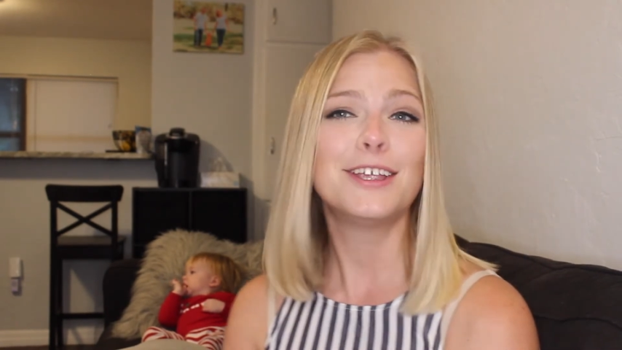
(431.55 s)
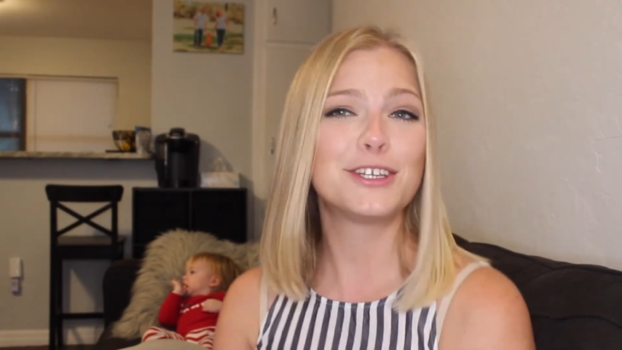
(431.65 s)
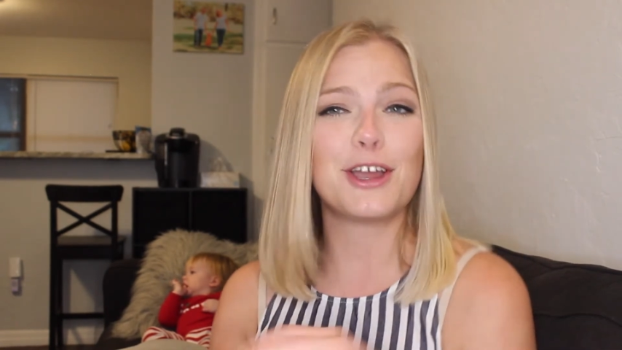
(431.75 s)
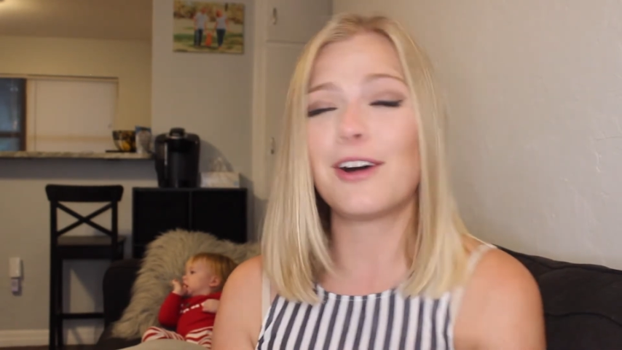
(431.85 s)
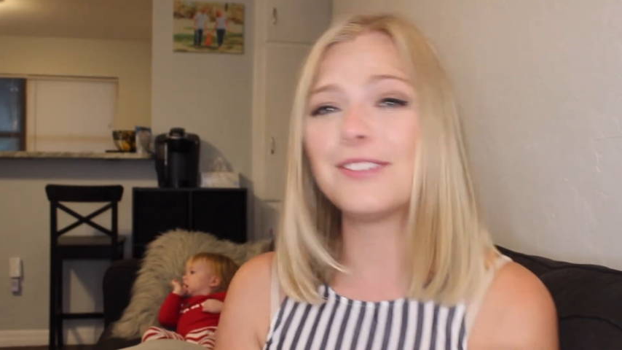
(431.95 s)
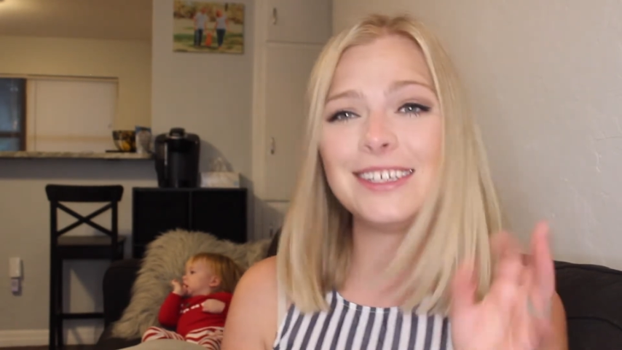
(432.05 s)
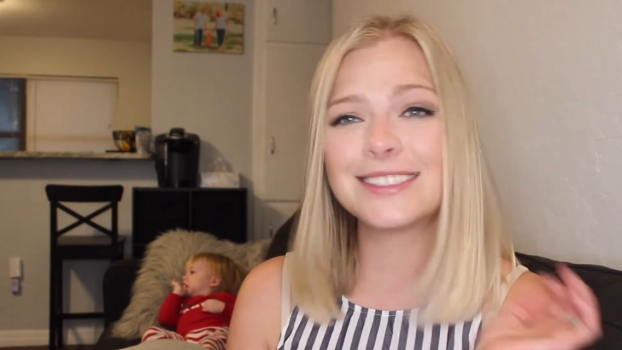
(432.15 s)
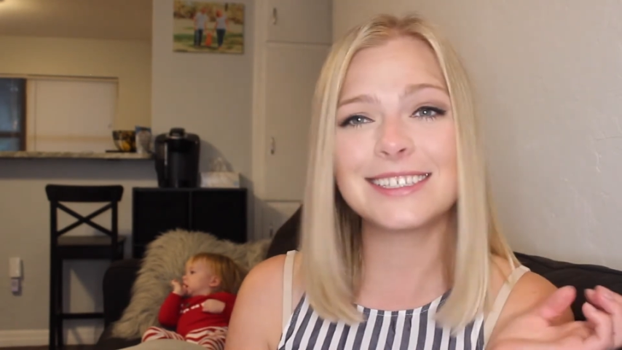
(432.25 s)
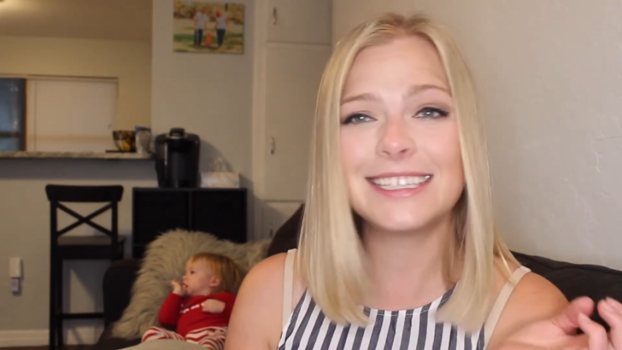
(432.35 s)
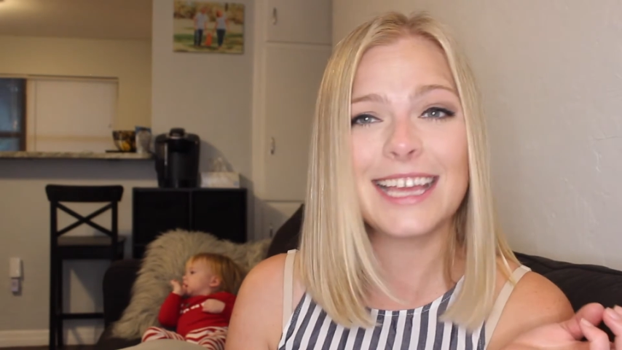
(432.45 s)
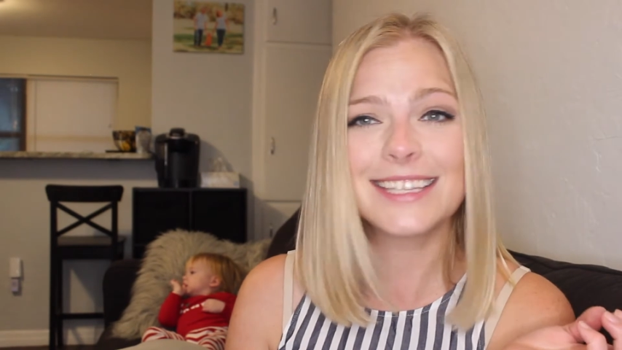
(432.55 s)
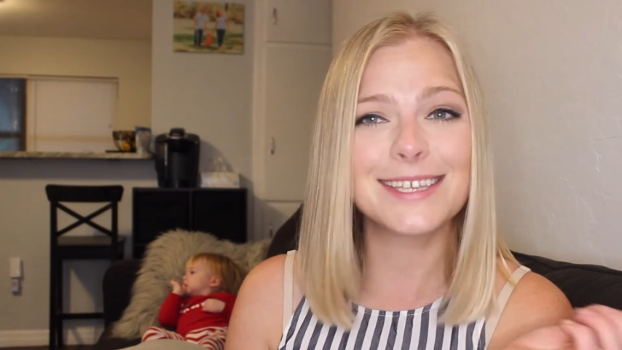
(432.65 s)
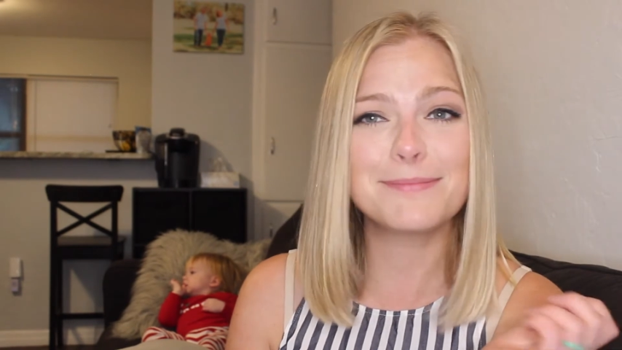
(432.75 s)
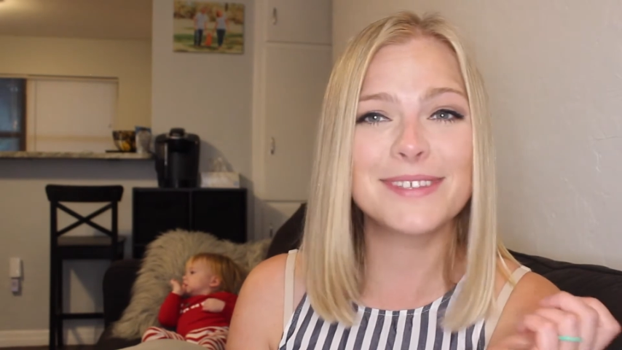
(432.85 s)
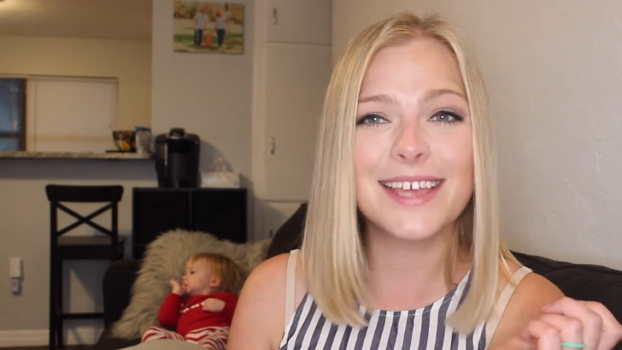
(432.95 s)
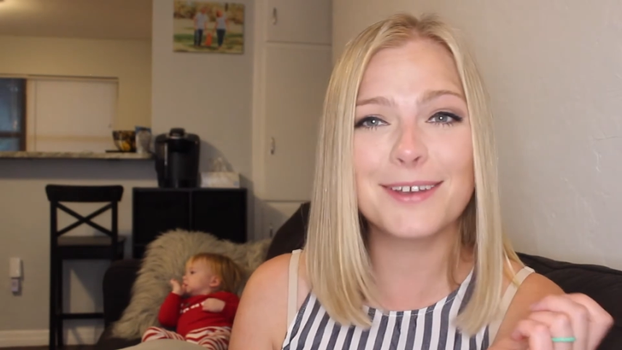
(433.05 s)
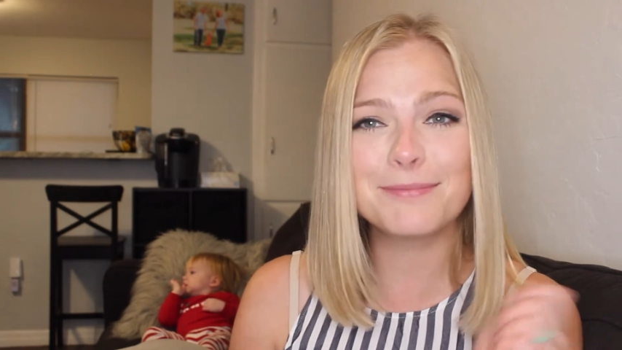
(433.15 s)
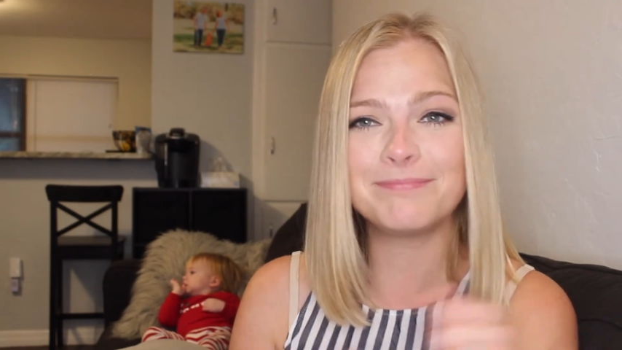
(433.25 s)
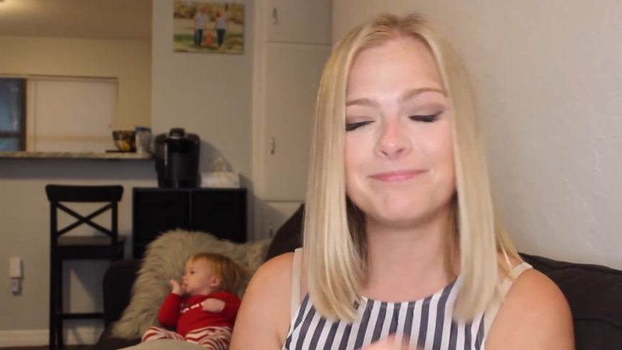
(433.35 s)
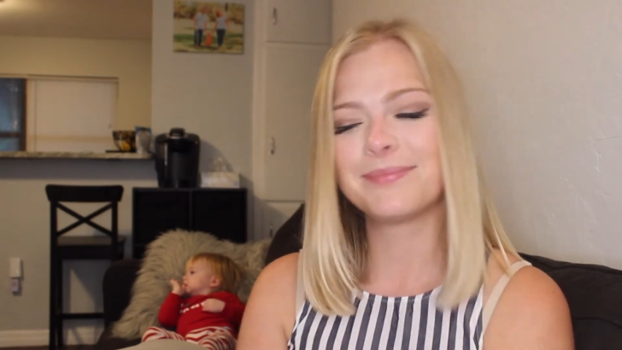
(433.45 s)
she obviously gets upset
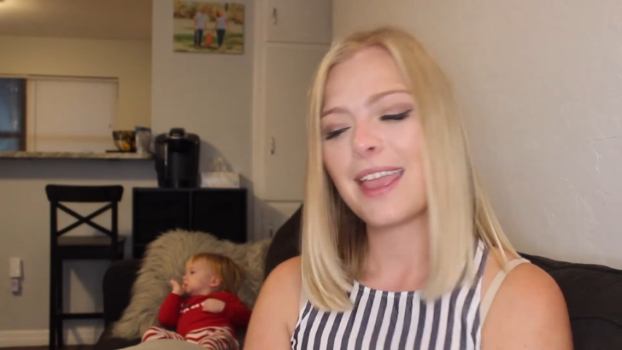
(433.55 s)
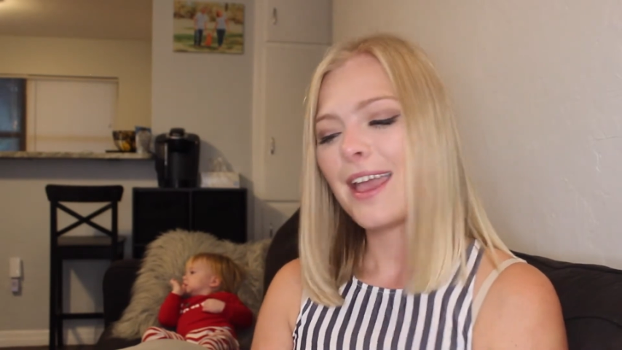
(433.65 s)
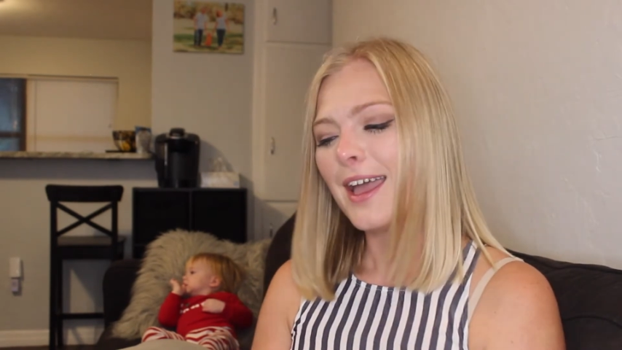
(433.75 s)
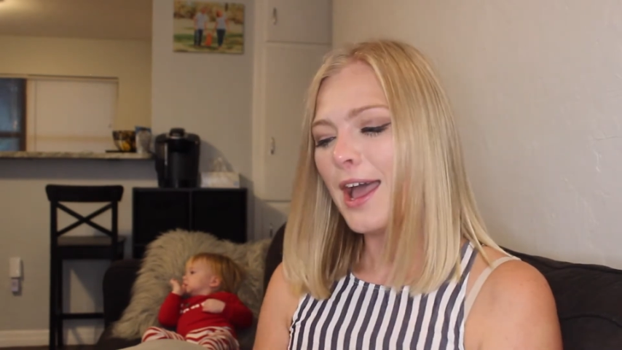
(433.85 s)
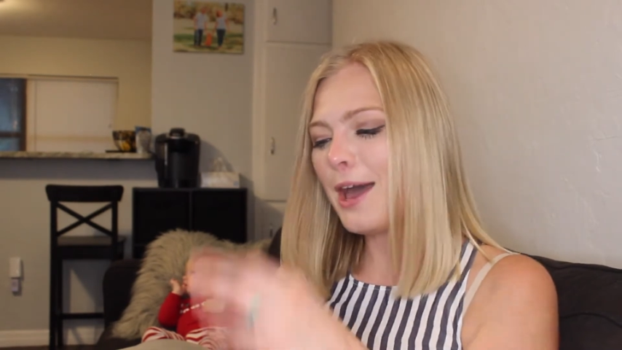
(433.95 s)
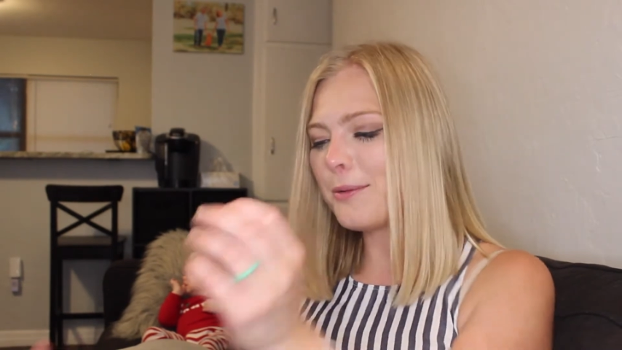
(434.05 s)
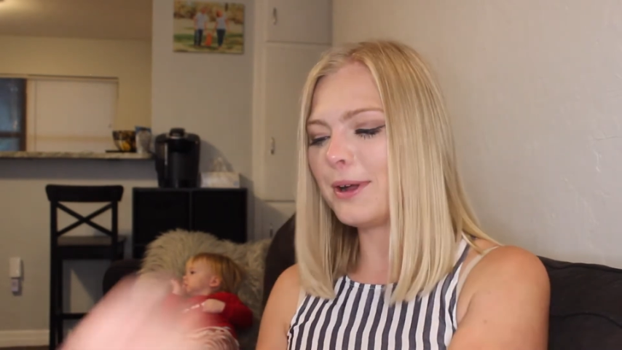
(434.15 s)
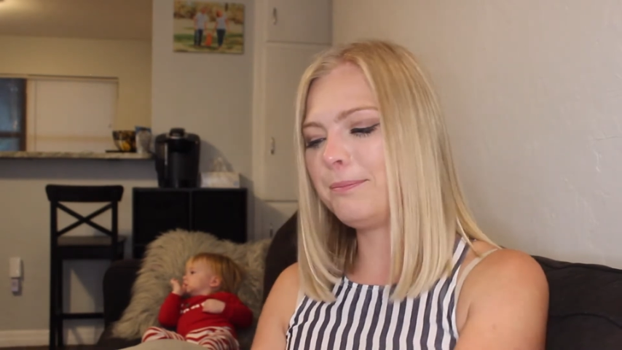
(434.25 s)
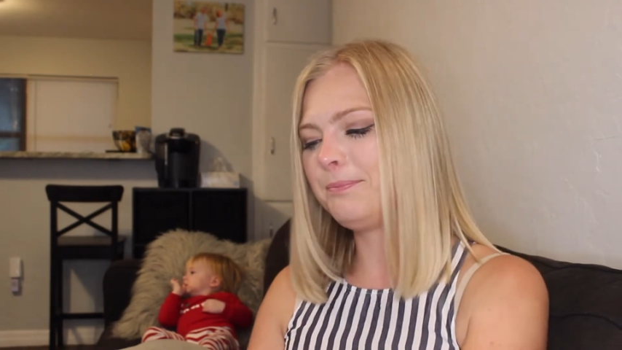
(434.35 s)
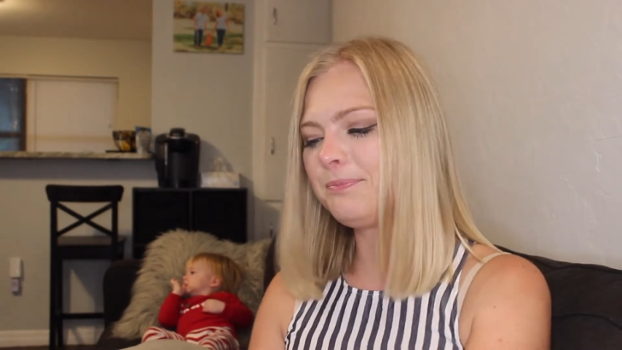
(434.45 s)
uh,